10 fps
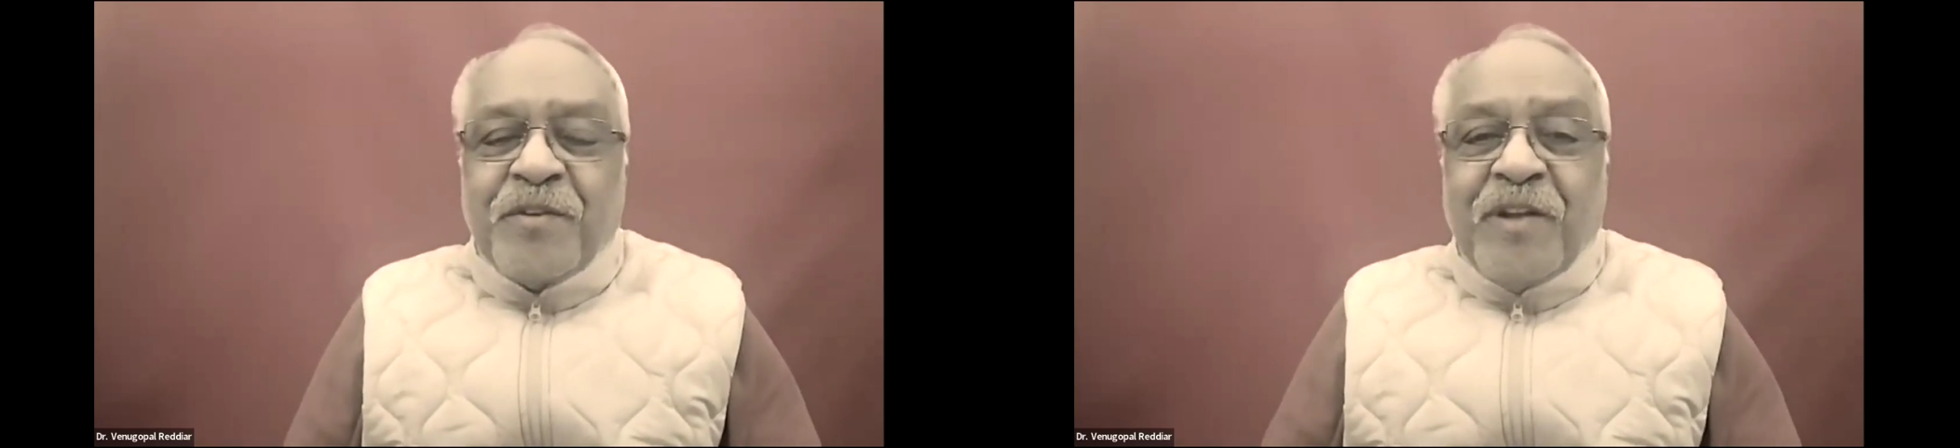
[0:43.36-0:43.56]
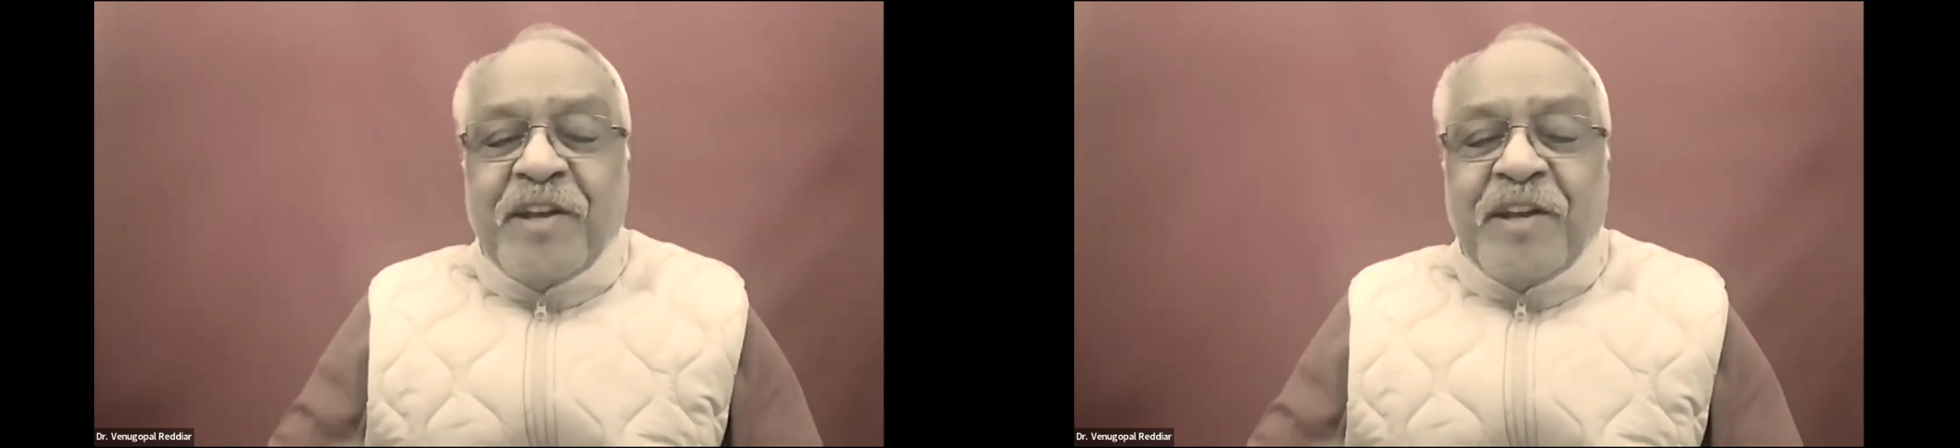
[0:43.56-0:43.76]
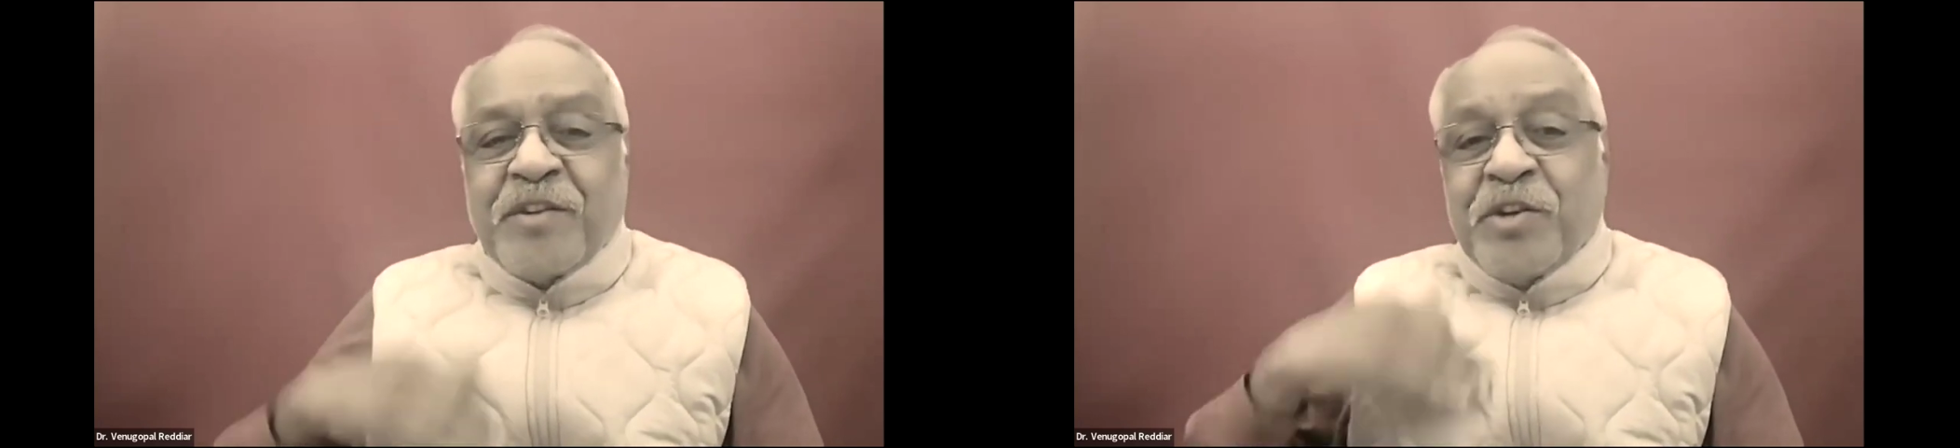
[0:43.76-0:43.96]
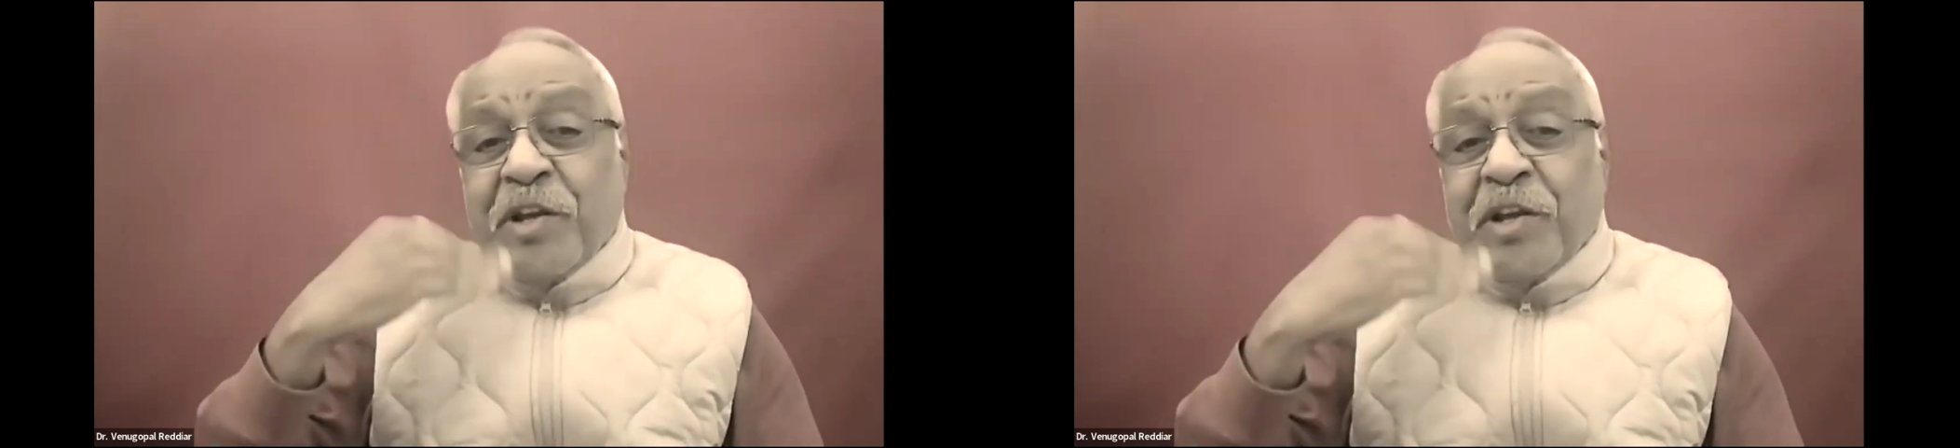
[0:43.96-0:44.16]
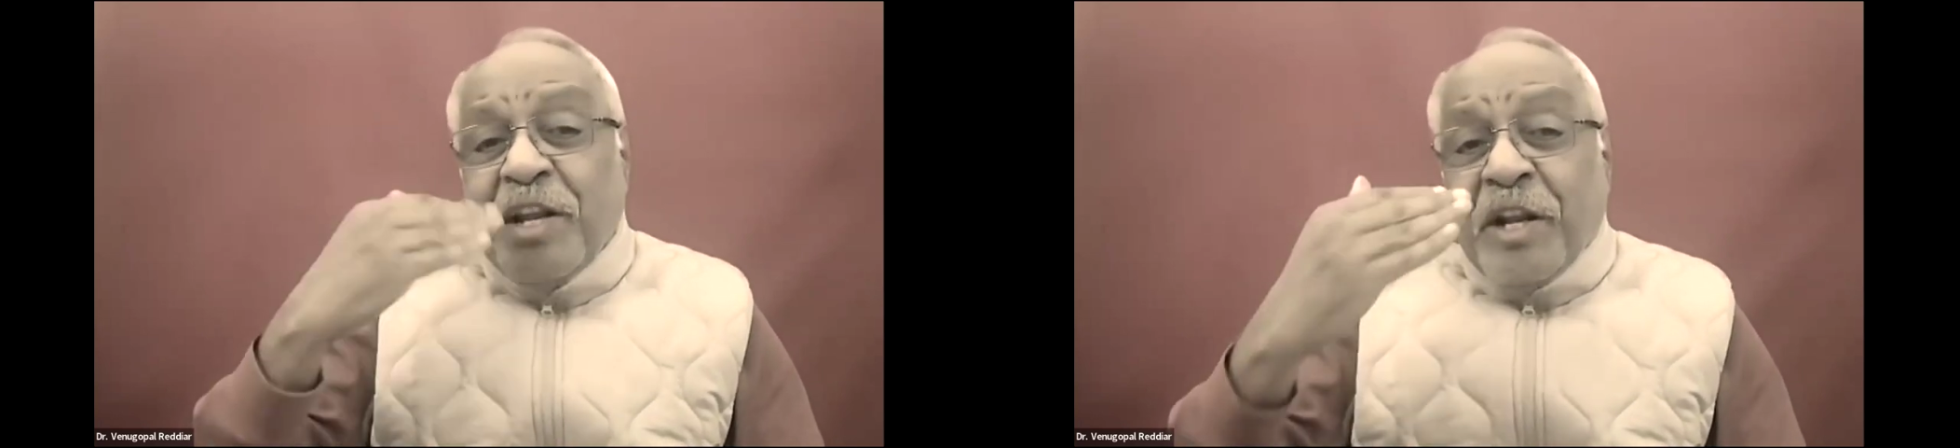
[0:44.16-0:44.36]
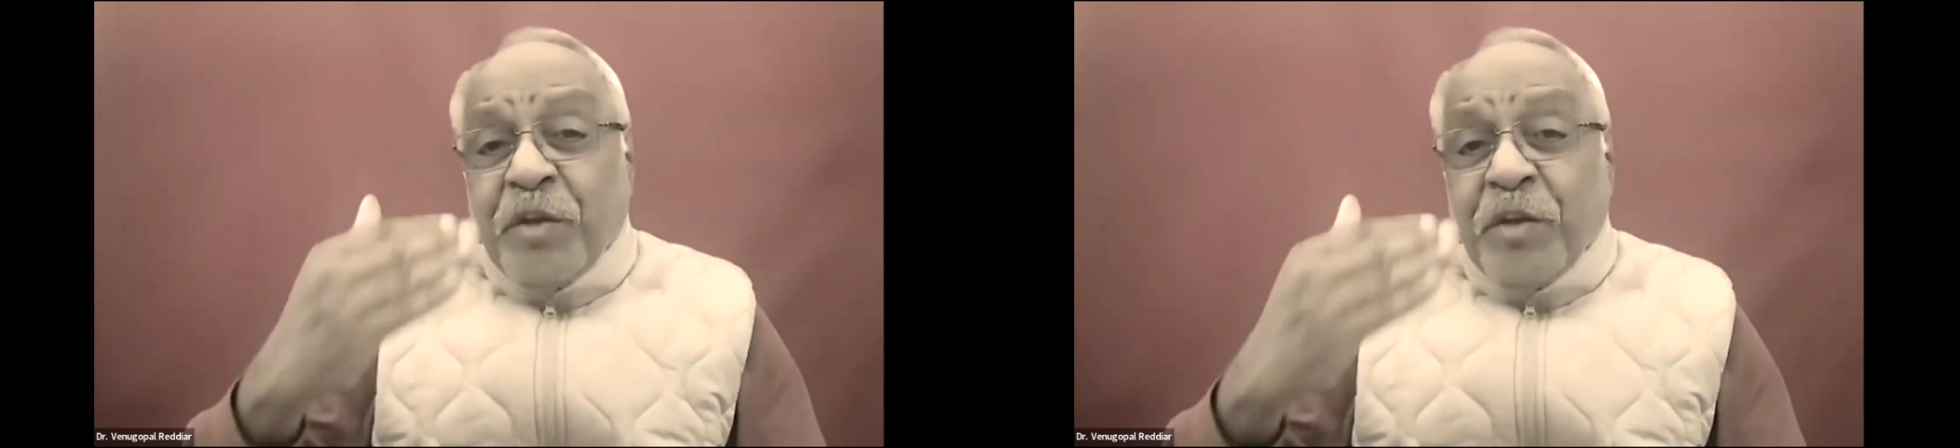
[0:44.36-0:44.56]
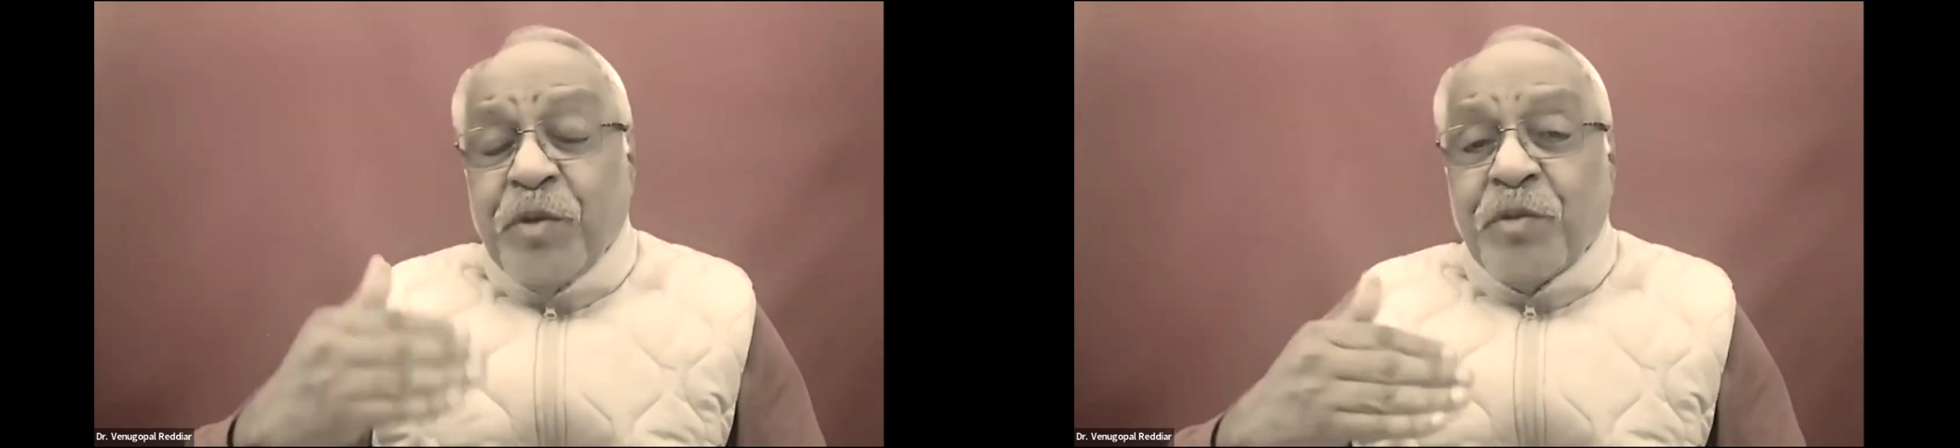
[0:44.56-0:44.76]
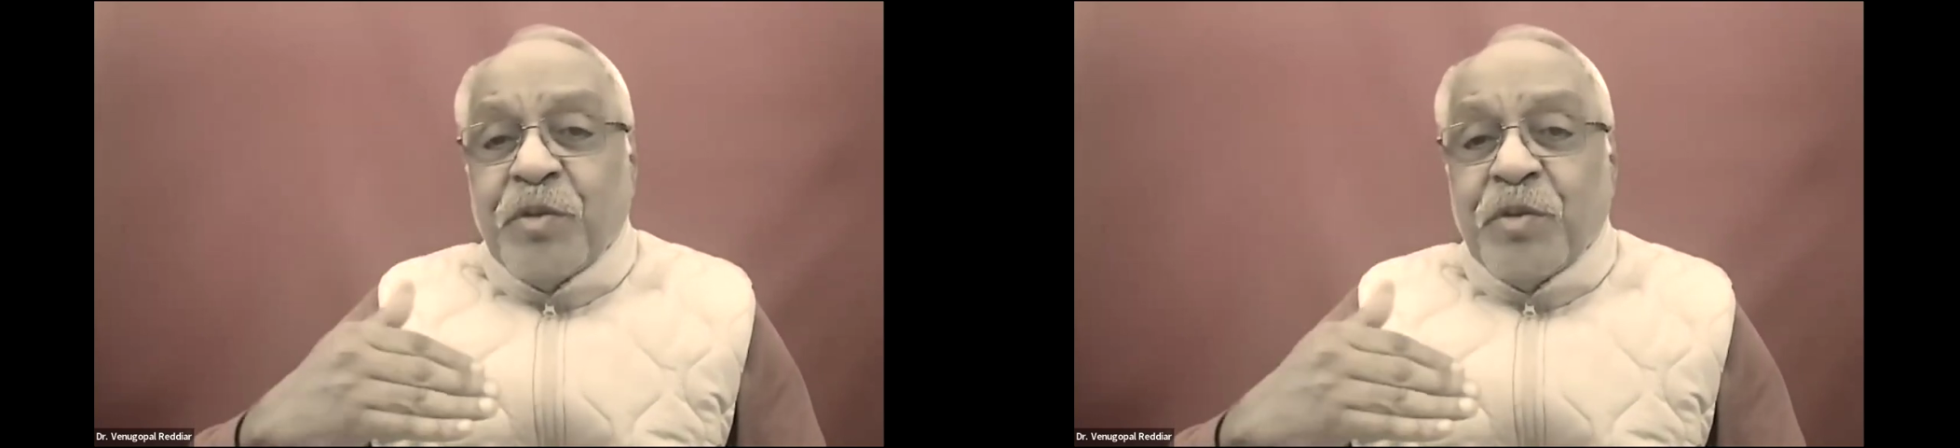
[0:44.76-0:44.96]
So let us quickly
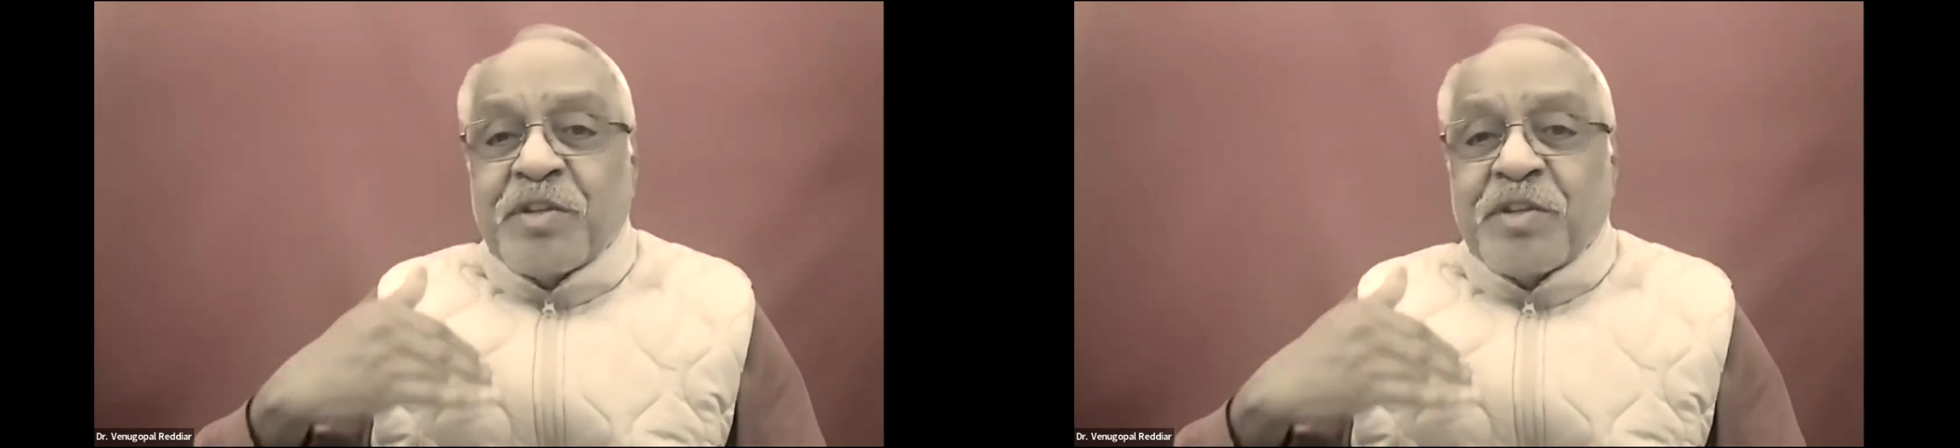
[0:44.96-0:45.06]
review